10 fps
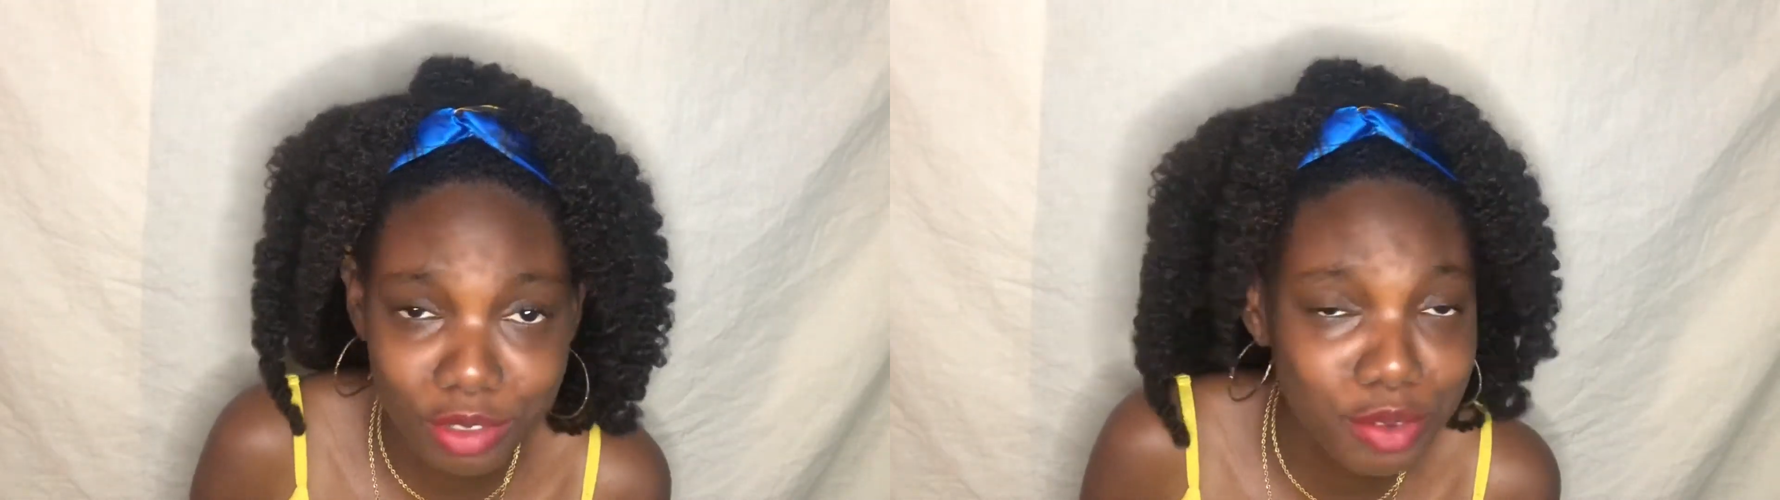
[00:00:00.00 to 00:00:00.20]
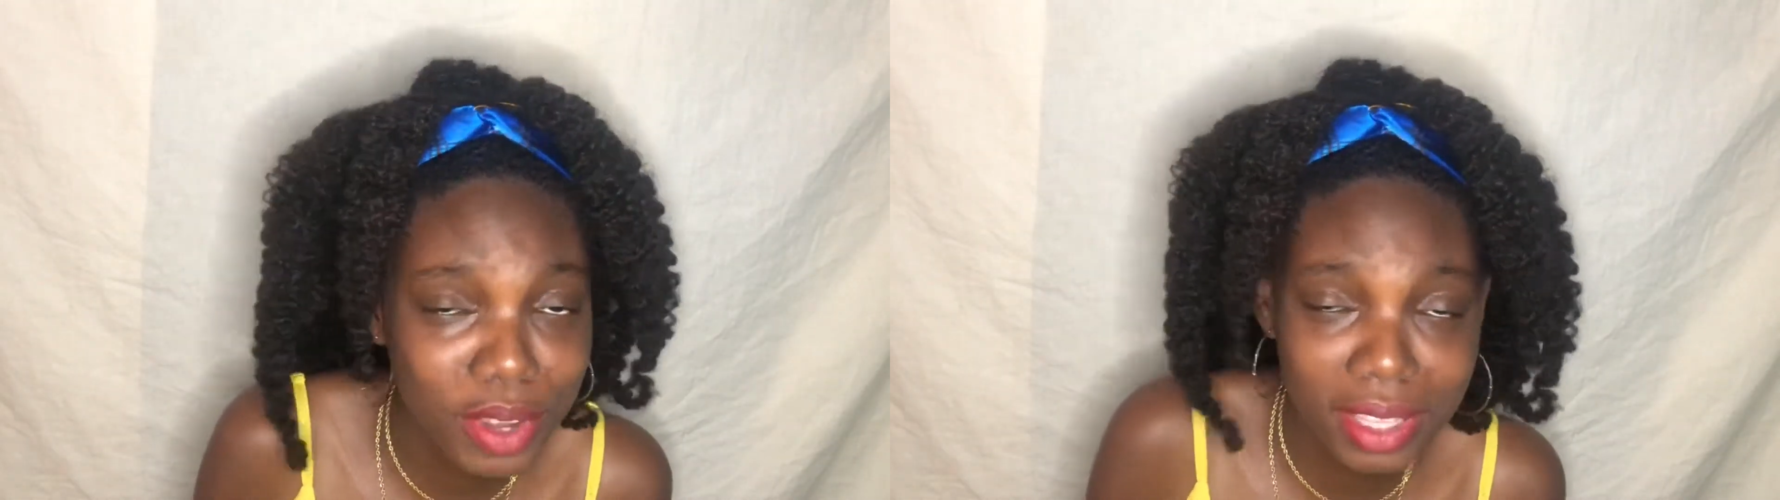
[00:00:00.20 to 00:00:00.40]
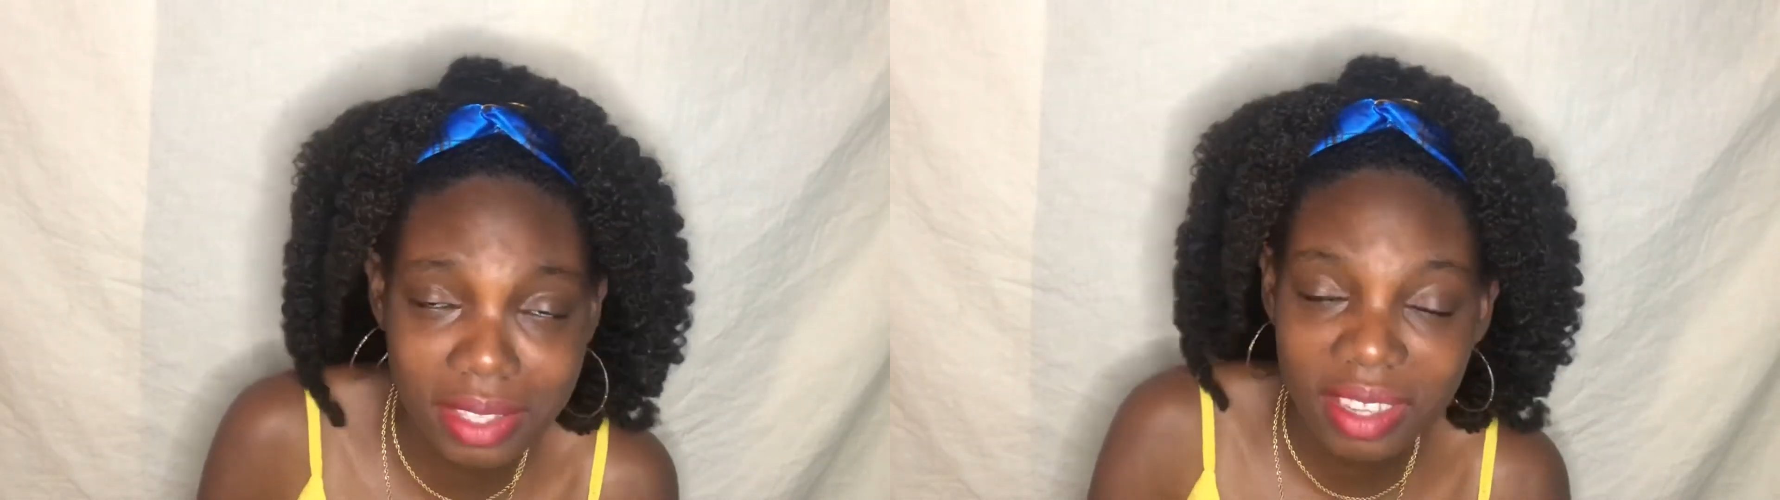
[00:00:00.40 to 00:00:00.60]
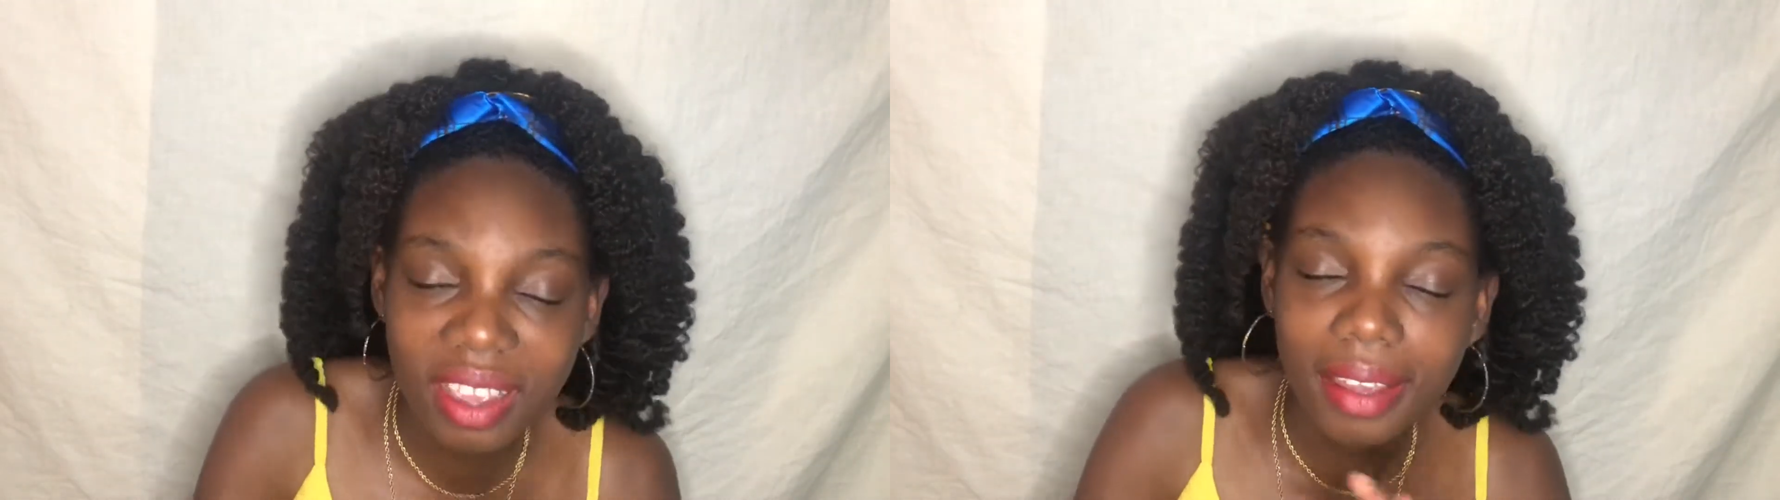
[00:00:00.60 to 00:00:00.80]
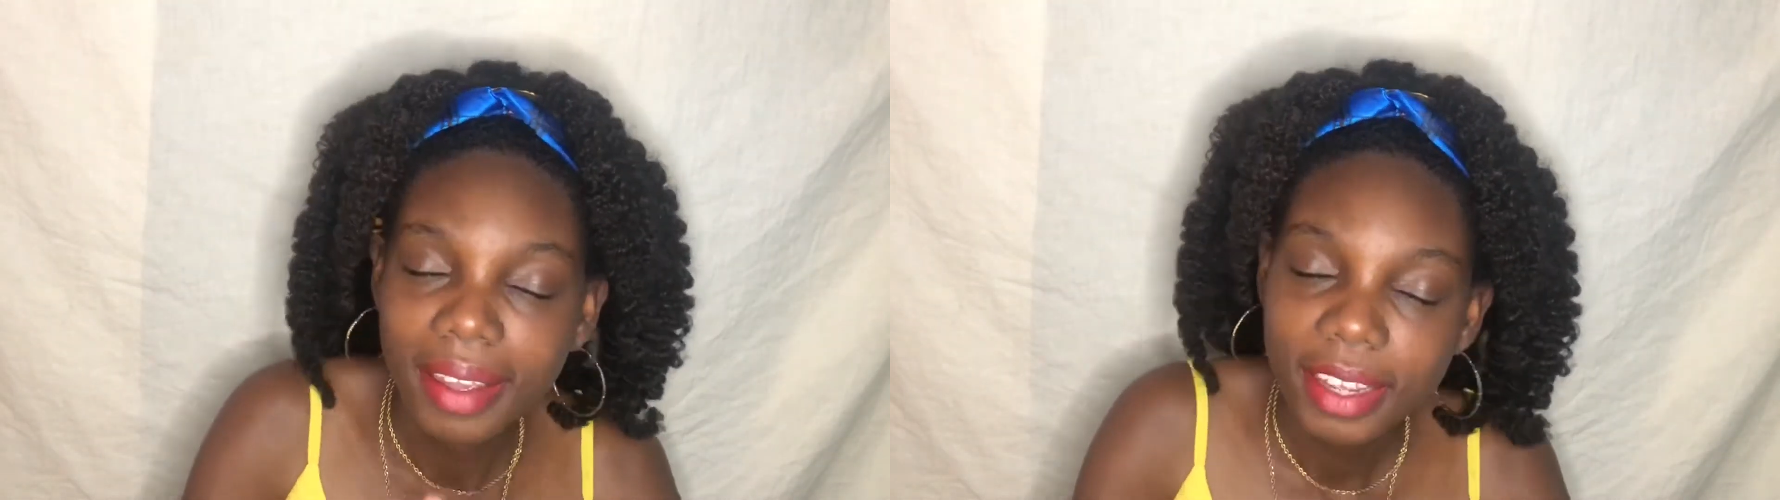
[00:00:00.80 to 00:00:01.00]
So
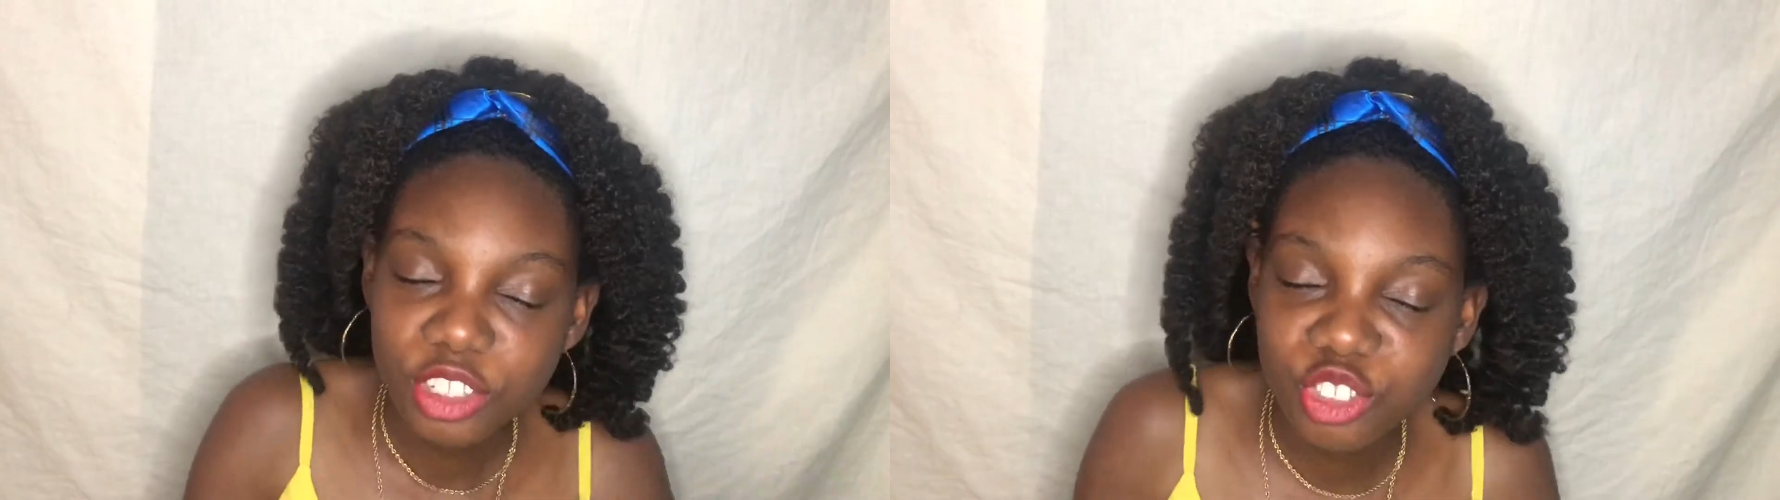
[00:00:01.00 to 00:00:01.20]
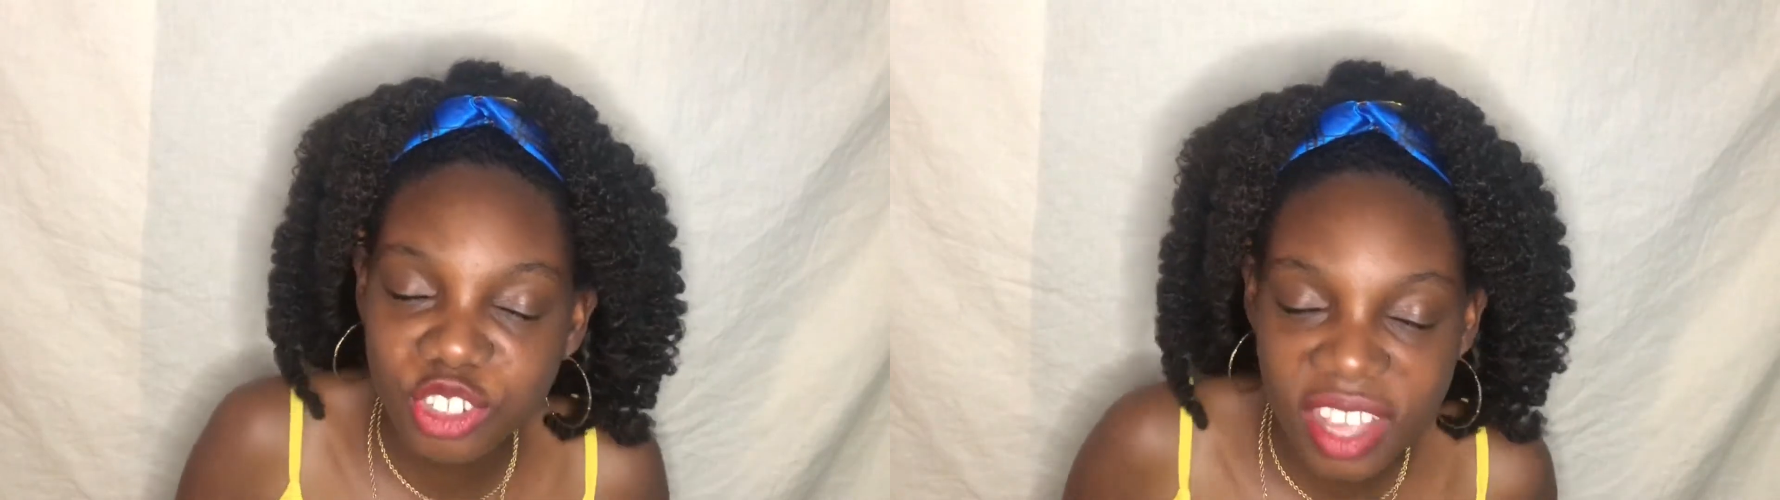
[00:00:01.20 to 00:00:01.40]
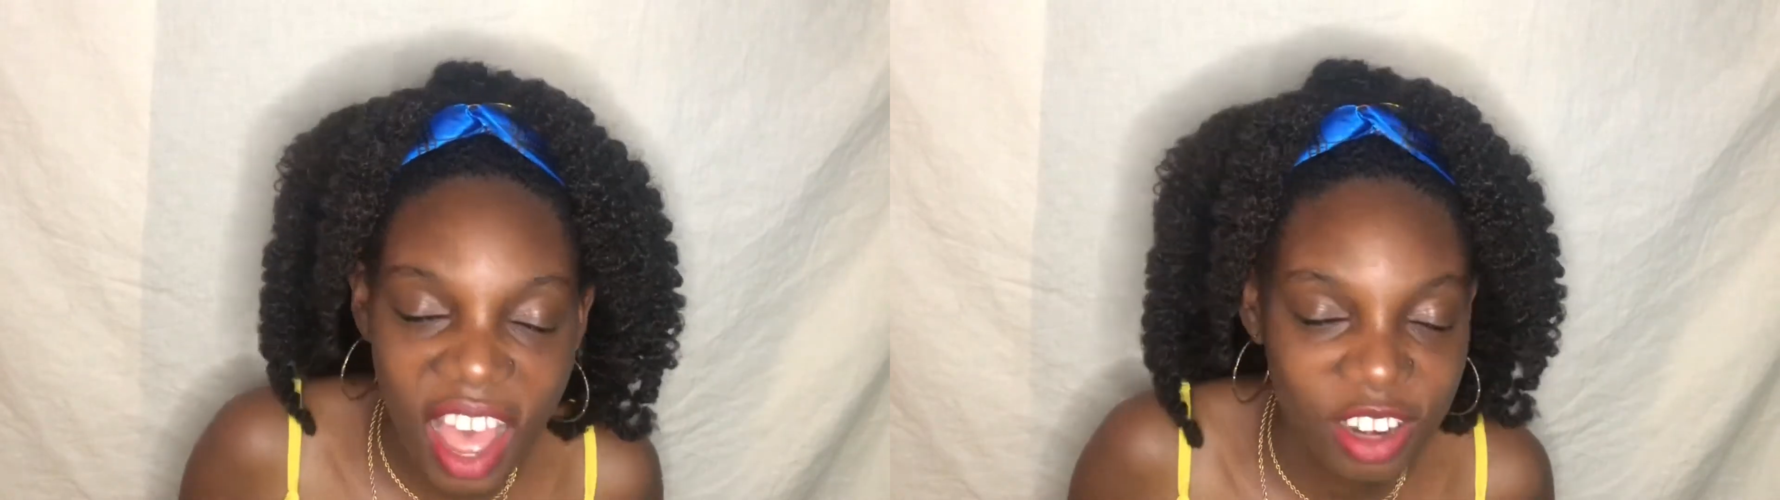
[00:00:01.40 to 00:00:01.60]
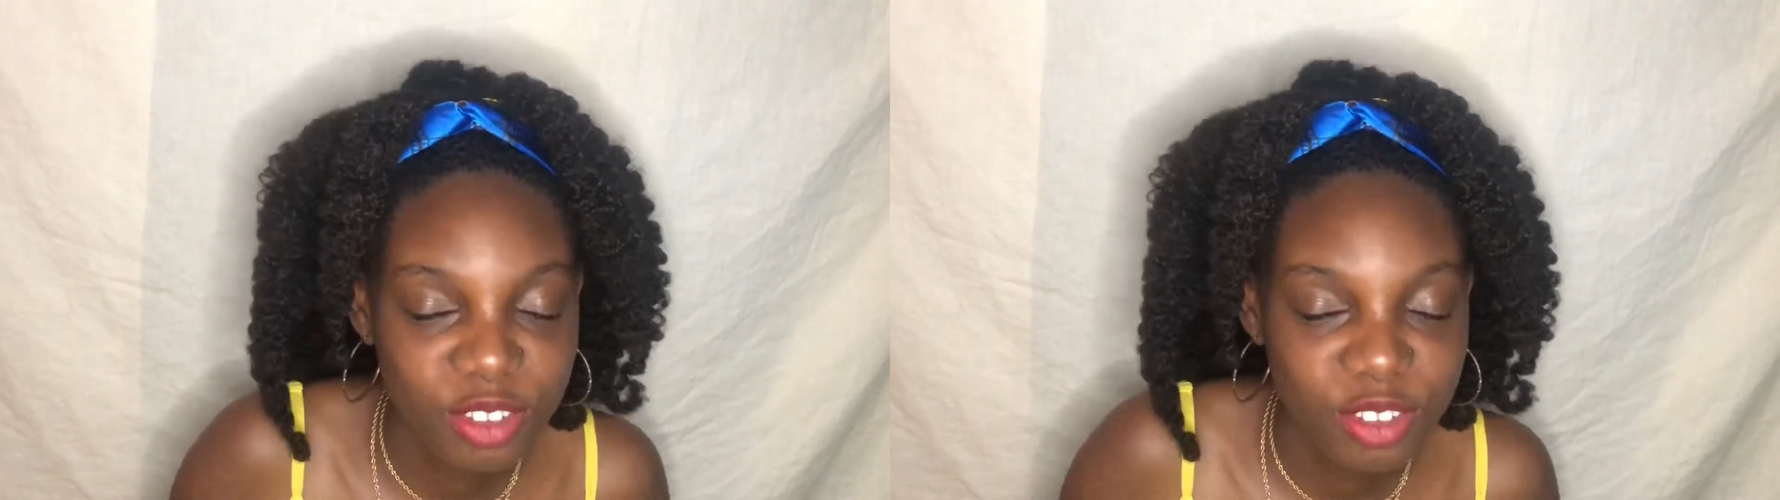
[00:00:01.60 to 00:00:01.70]
it's just hard.